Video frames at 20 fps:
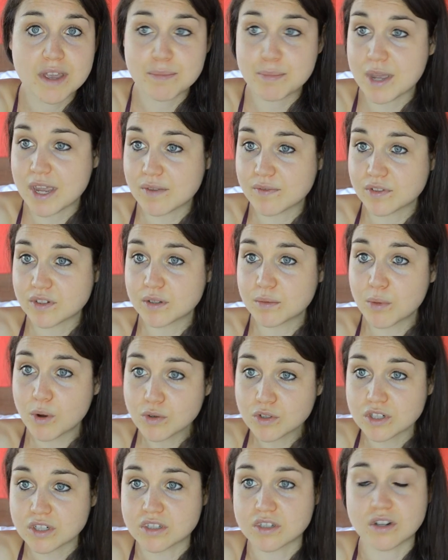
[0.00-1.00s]
Painful
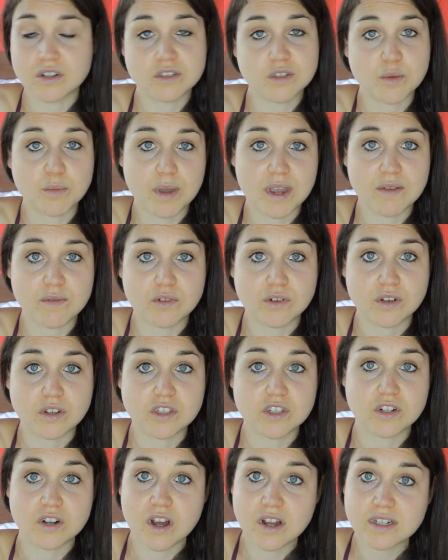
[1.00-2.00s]
emotions aren't so painful
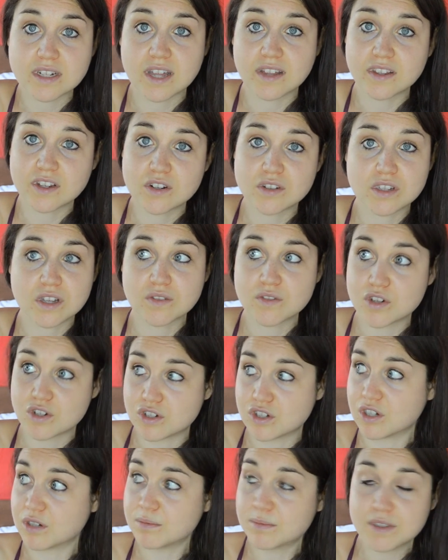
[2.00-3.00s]
because you're not telling yourself you
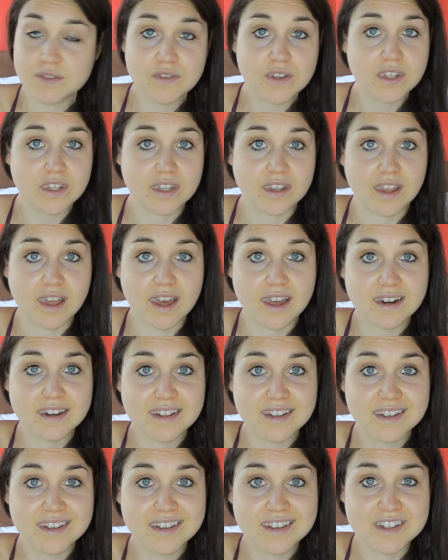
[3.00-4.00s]
shouldn't be feeling that.
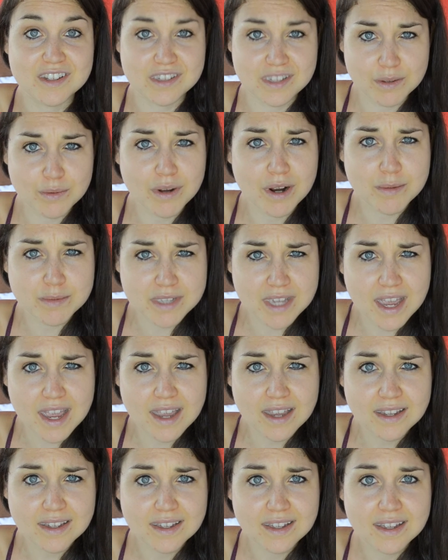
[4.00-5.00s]
You see what I'm
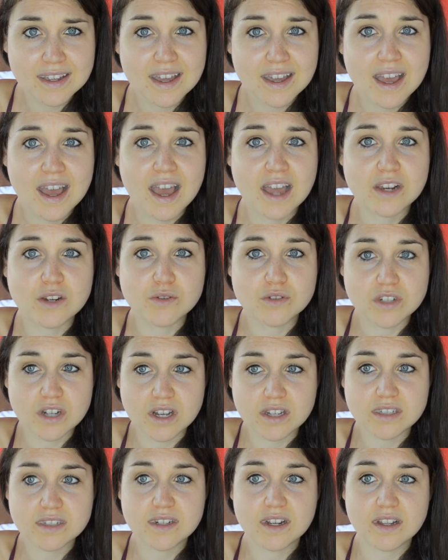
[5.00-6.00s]
saying? And you
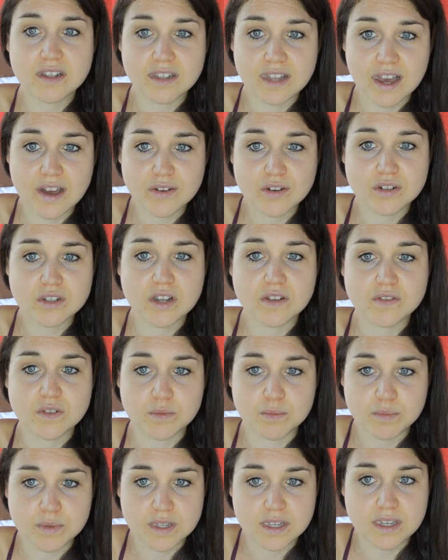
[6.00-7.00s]
just allow yourself to
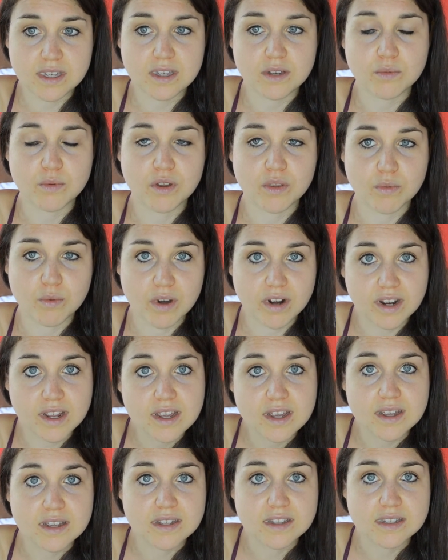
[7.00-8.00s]
be with what
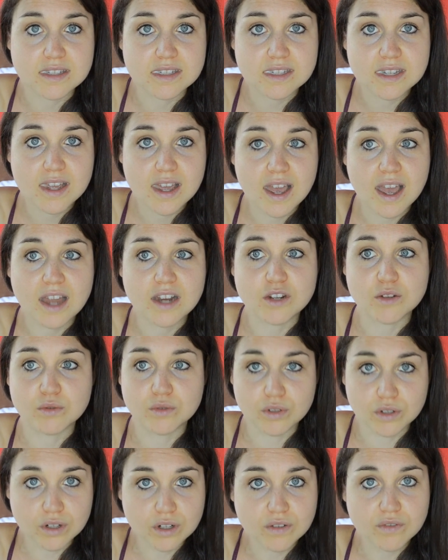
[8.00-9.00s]
is, and you
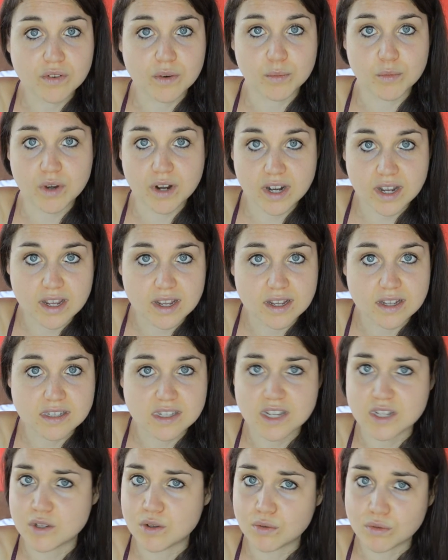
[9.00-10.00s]
learn from what is,
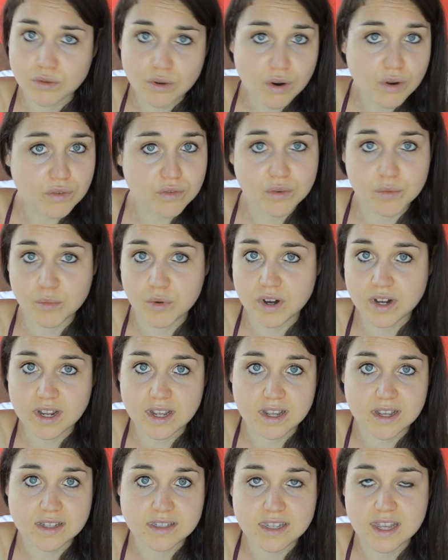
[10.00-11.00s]
and you grow from what
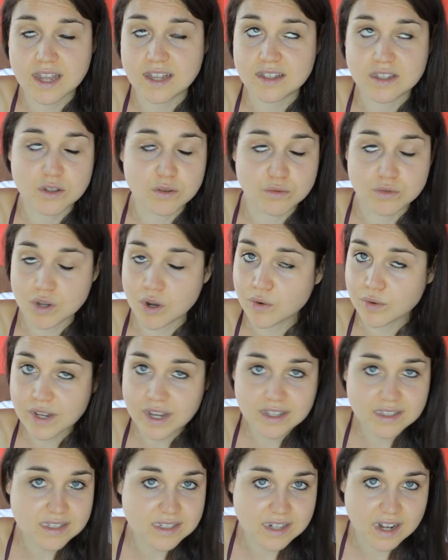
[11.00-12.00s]
is, and you don't
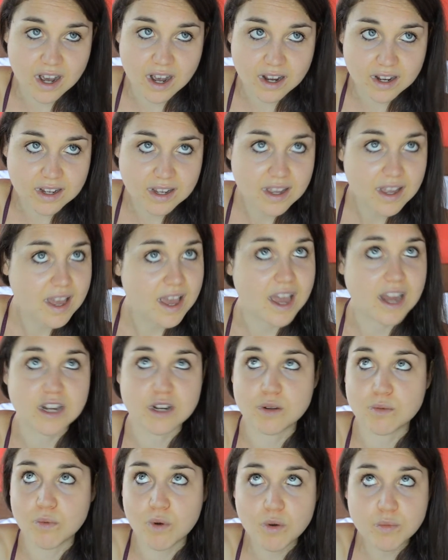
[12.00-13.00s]
get stuck, and
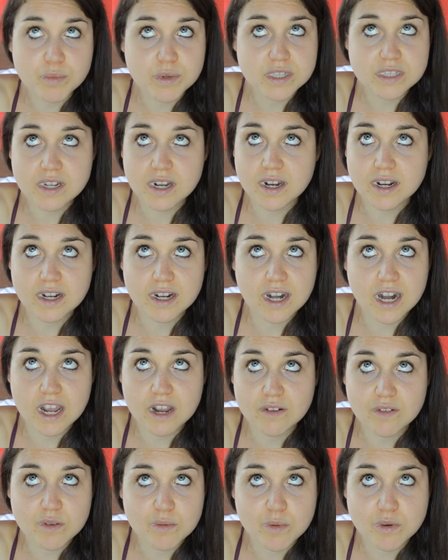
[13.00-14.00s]
you won't be stuck in a
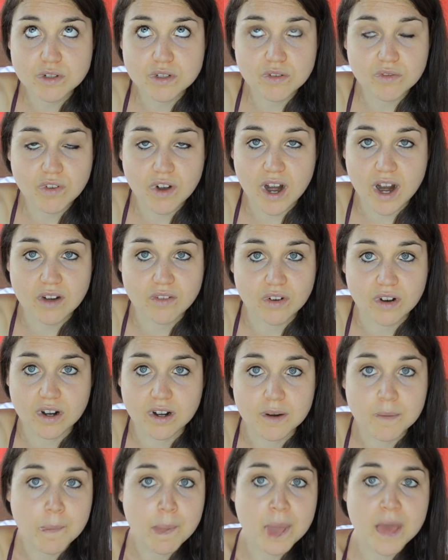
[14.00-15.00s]
negative emotion
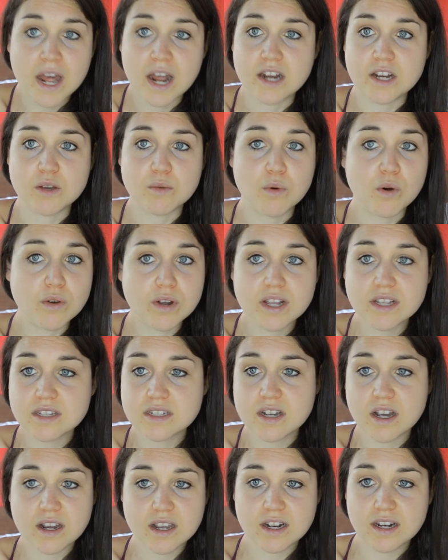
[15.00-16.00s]
forever, and you won't get
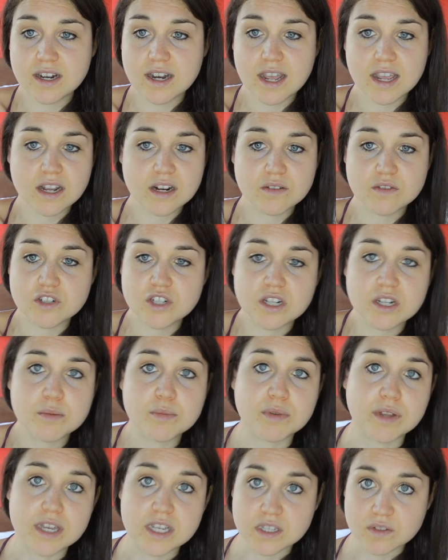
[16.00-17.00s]
stuck in a negative,
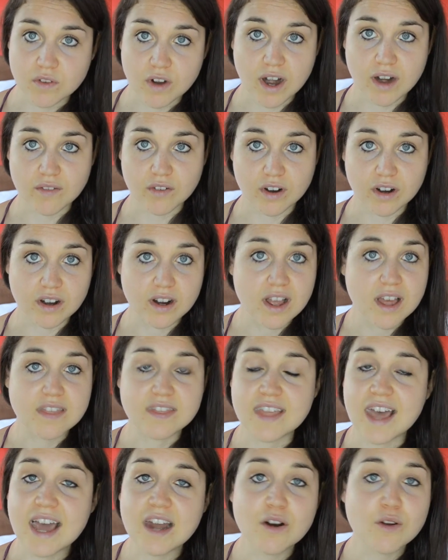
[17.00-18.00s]
shitty place forever.
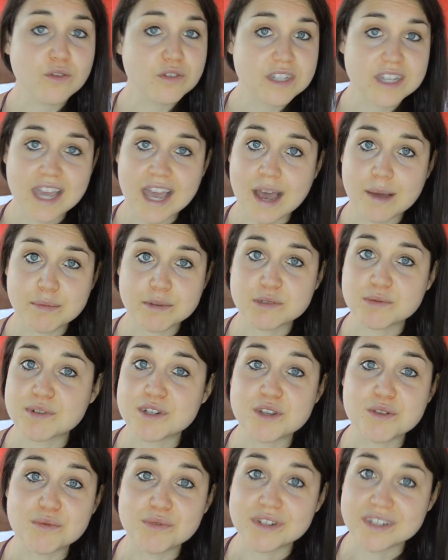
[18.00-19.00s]
That only happens when
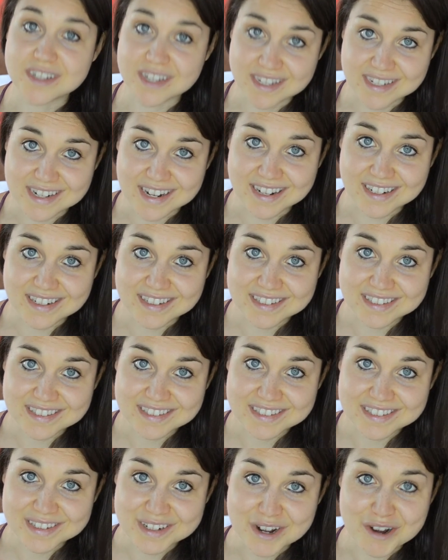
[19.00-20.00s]
you resist
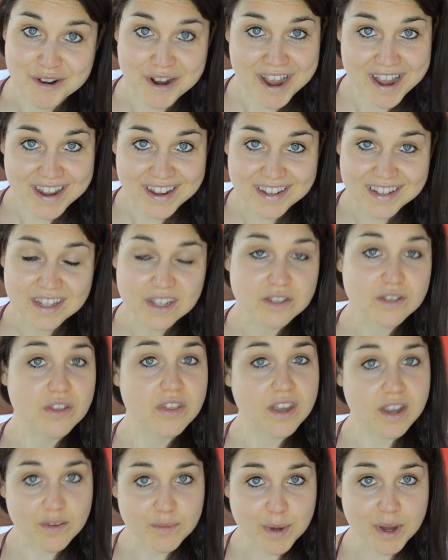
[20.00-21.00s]
it. Okay? So
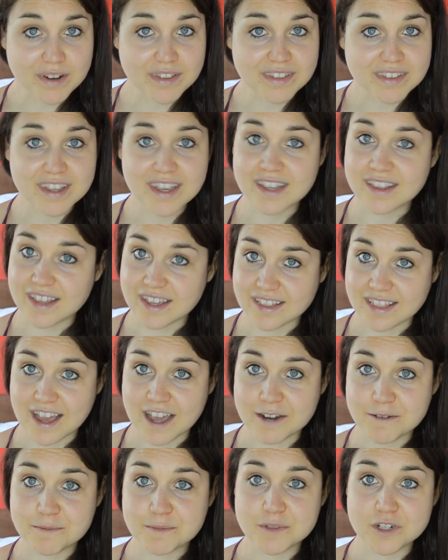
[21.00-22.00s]
think about it like
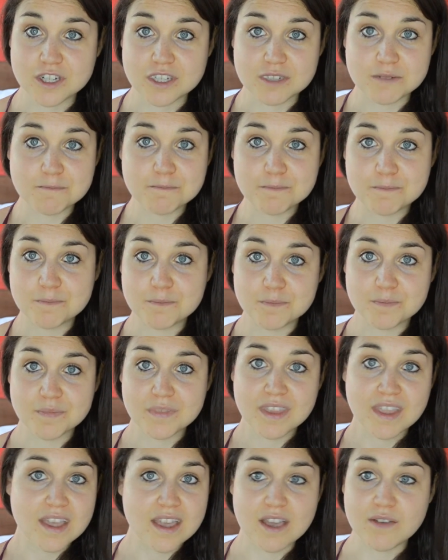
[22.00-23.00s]
that. Just
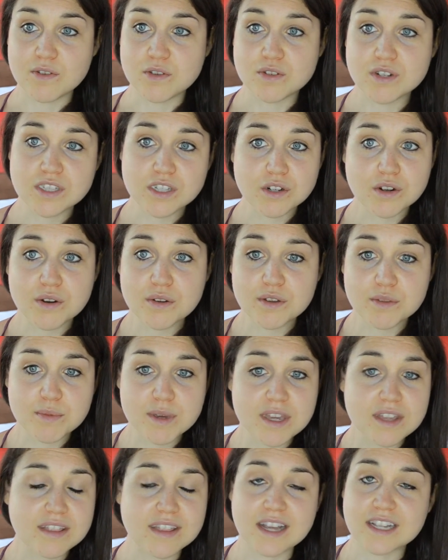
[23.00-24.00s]
if you disagree with
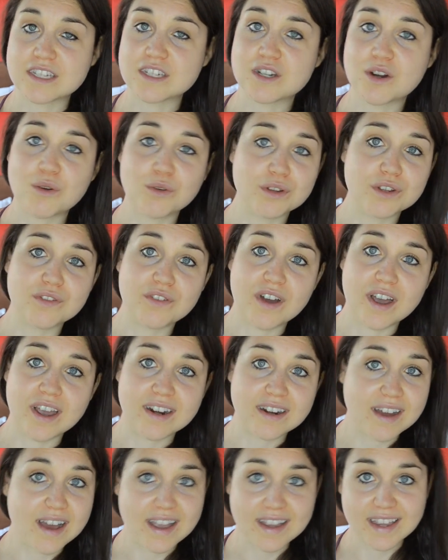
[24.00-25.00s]
me, that's totally fine.
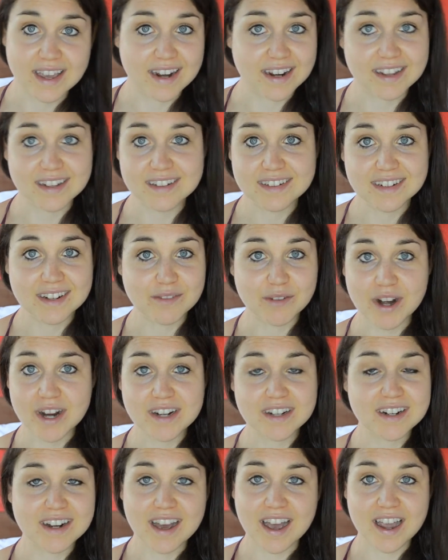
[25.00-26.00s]
I get it,
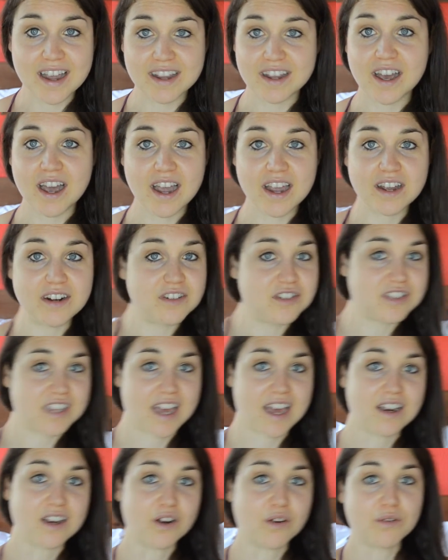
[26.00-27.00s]
right? I, I
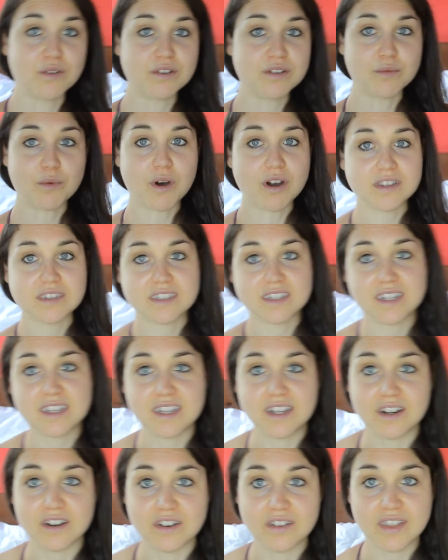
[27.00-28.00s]
understand. No one wants to
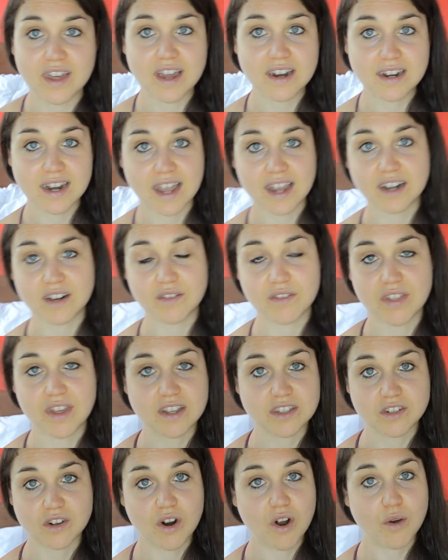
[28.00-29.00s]
hear that negative
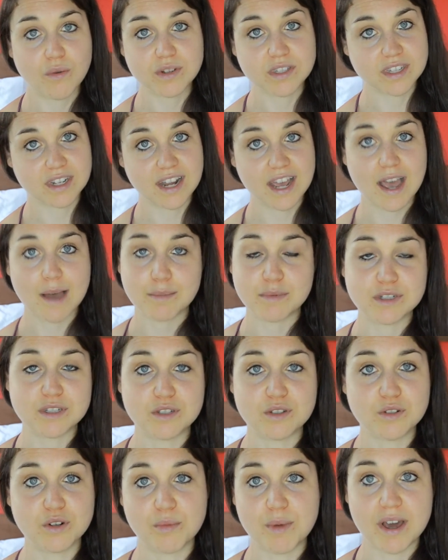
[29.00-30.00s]
things are always going to happen
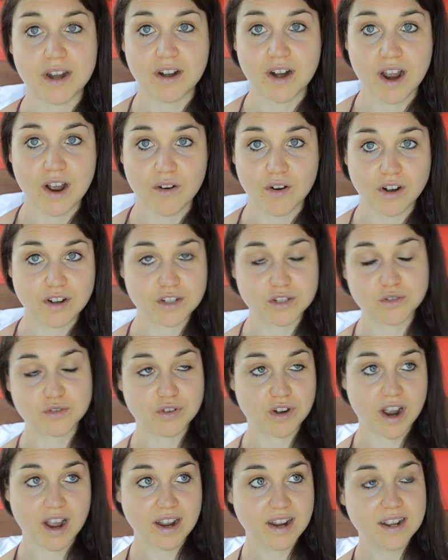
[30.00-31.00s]
to you no matter how hard you
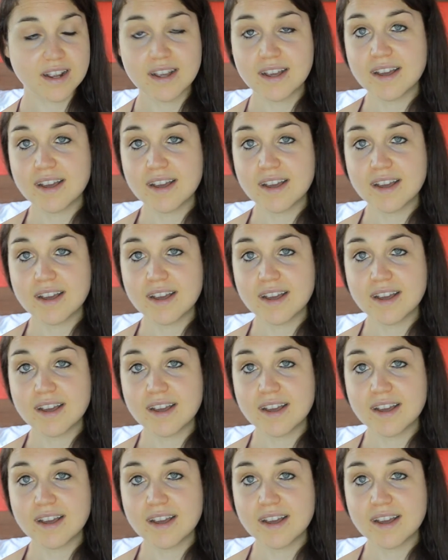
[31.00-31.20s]
try.